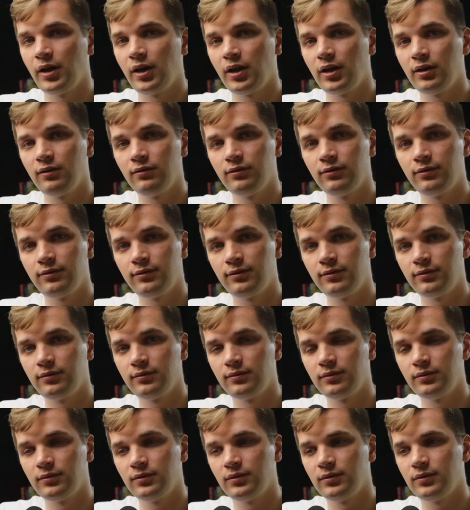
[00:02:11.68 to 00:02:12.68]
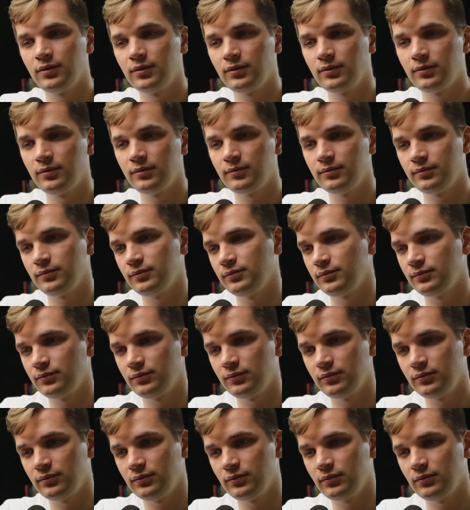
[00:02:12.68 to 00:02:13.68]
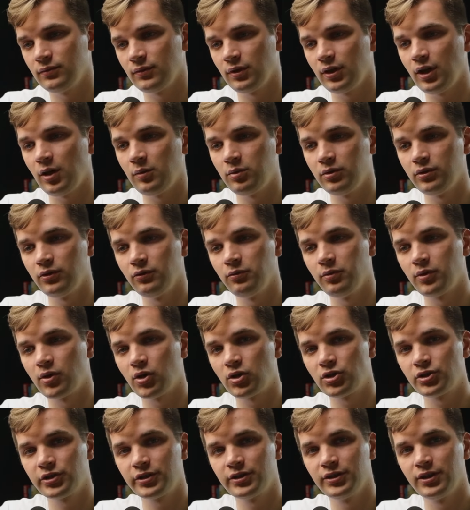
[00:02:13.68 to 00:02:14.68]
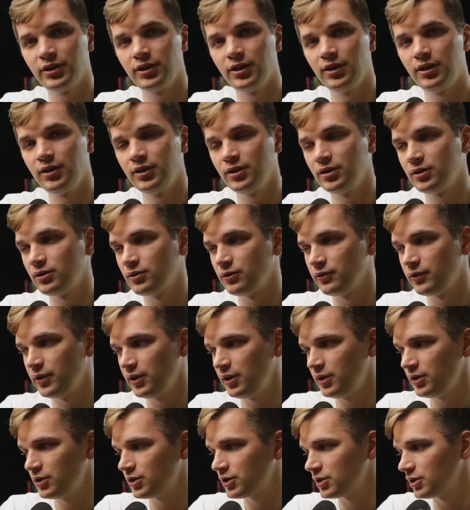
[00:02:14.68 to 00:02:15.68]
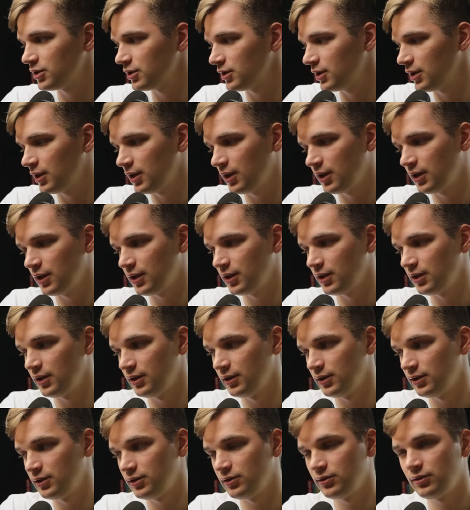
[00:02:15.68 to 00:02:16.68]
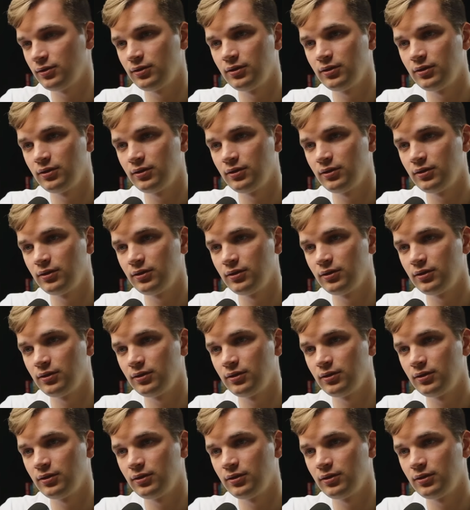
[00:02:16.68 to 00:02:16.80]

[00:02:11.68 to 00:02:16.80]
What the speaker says: I have a couple of projects that I need to finish, and